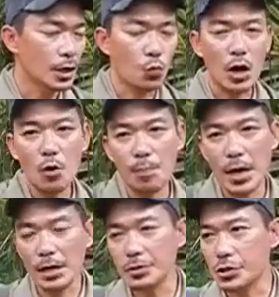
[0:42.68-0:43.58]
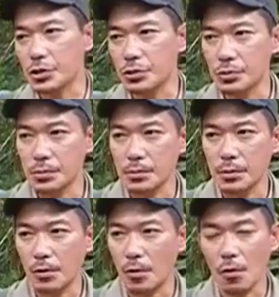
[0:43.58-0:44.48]
well-balanced,
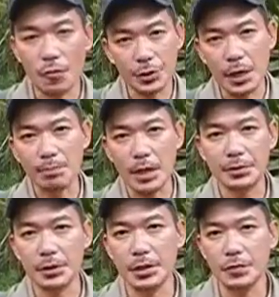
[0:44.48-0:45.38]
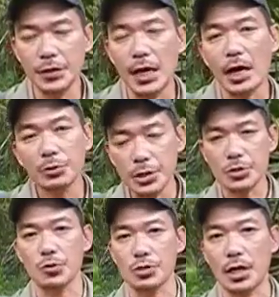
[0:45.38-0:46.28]
or for that matter, even a
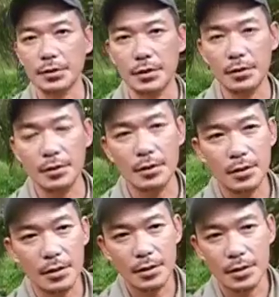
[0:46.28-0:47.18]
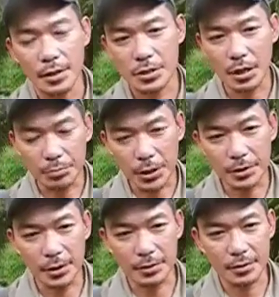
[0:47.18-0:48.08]
healthy society, is
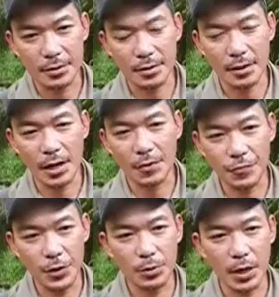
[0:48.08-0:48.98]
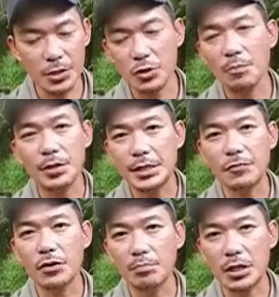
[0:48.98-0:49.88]
something that I feel has not been
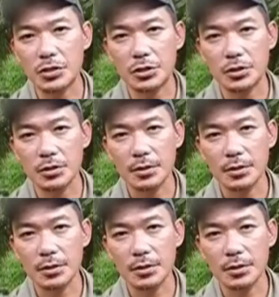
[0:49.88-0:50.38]
given much